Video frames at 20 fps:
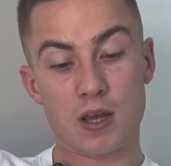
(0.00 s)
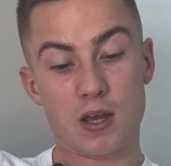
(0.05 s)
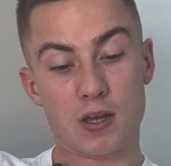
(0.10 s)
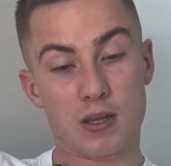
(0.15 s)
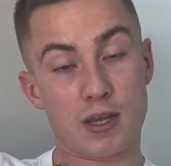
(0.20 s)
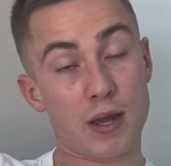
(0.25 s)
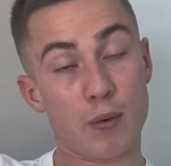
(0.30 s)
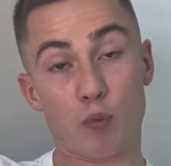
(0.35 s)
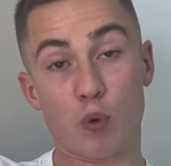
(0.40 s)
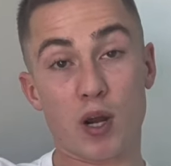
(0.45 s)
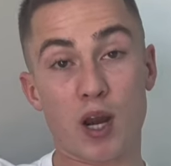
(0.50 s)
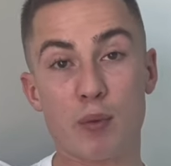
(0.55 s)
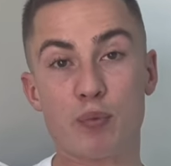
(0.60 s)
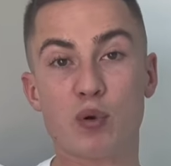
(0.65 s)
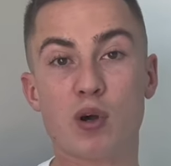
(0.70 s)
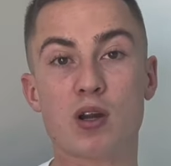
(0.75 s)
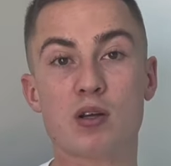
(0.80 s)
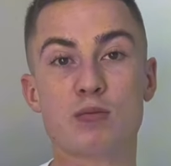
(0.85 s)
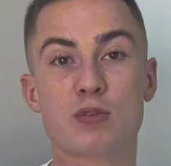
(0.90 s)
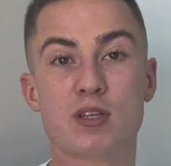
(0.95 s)
yeah, when I
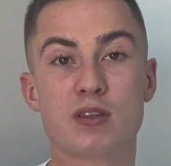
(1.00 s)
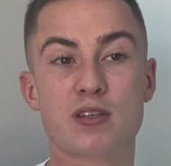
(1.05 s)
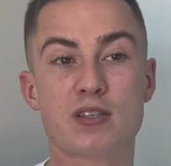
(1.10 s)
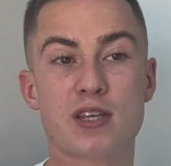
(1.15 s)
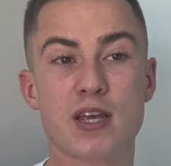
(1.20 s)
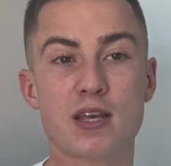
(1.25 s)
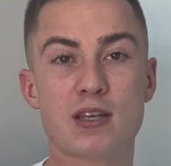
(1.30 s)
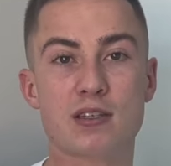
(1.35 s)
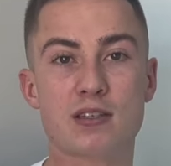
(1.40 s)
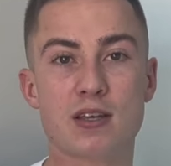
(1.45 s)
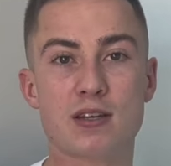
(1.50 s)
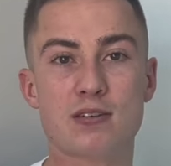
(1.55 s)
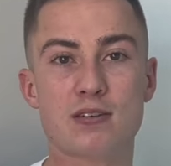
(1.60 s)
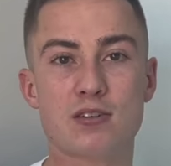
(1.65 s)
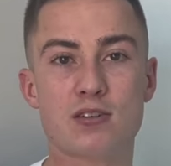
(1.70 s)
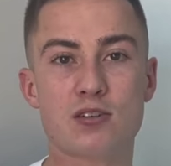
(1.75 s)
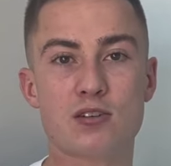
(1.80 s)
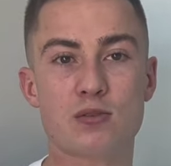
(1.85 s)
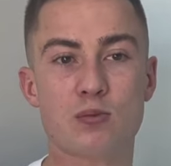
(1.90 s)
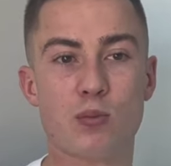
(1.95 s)
brought him to the sales
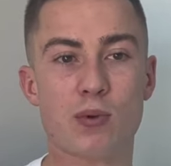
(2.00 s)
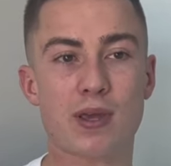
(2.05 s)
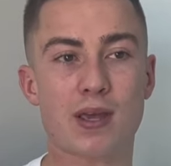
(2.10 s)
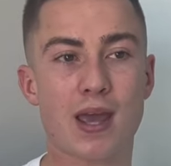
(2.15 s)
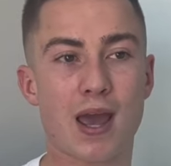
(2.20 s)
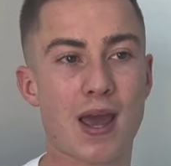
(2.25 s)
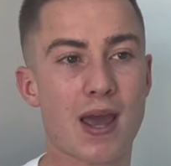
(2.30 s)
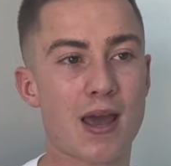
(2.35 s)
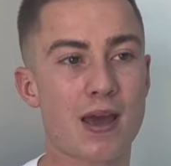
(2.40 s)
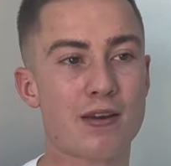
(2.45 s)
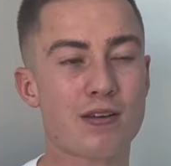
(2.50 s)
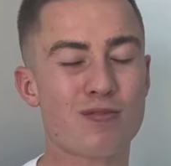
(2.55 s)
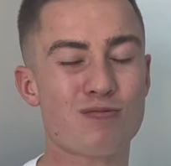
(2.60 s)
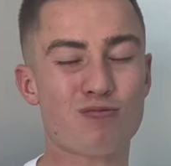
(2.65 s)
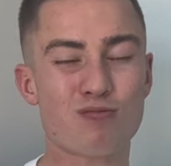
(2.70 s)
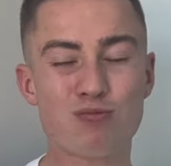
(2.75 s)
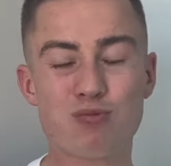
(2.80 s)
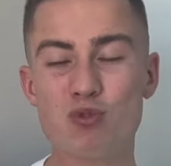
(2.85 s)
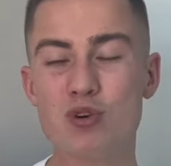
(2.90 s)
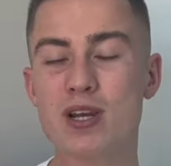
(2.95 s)
centers, we had a
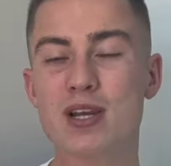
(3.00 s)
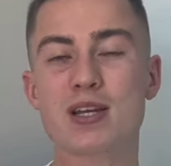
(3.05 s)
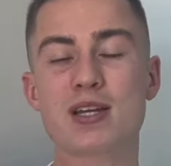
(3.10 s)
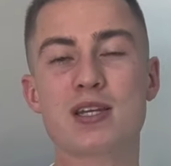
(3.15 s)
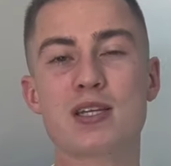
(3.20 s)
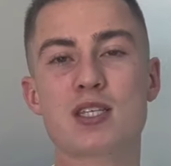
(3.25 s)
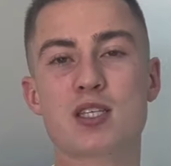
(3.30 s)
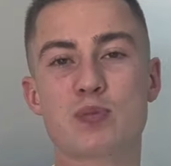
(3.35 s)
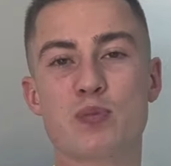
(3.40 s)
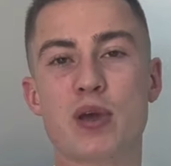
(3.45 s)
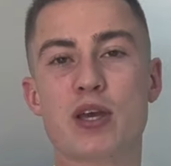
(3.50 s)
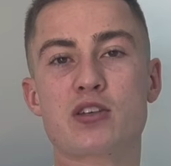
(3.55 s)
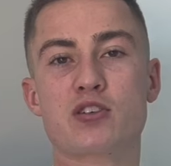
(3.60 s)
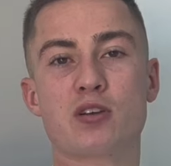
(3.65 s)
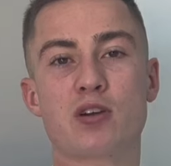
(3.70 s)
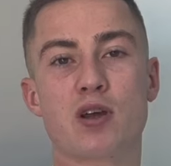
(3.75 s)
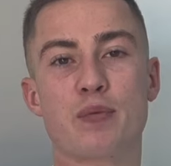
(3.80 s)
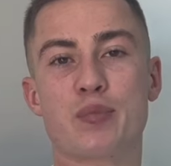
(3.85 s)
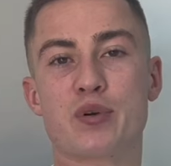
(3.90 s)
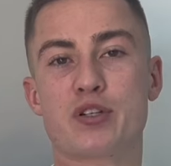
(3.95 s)
really
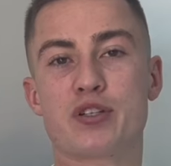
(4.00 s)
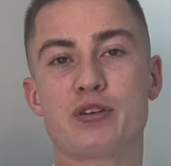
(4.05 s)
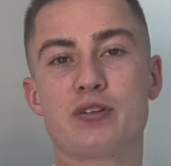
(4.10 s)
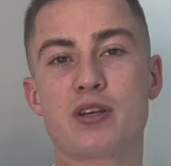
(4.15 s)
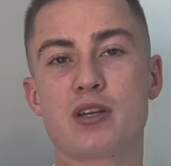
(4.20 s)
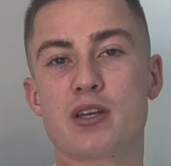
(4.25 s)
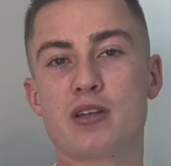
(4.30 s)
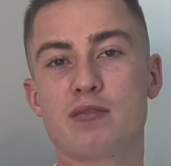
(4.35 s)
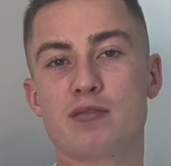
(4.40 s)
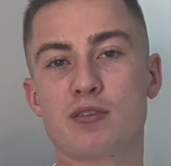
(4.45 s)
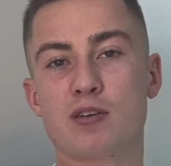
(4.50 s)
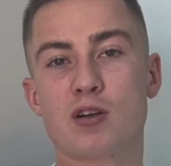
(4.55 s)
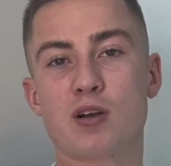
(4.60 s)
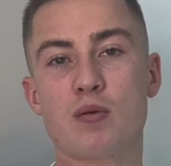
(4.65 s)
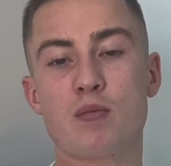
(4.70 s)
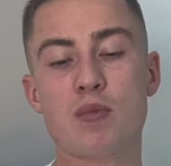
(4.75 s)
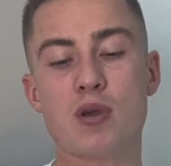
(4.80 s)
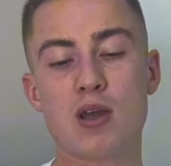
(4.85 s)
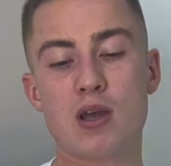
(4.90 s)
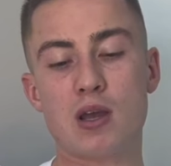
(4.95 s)
special opportunity for him.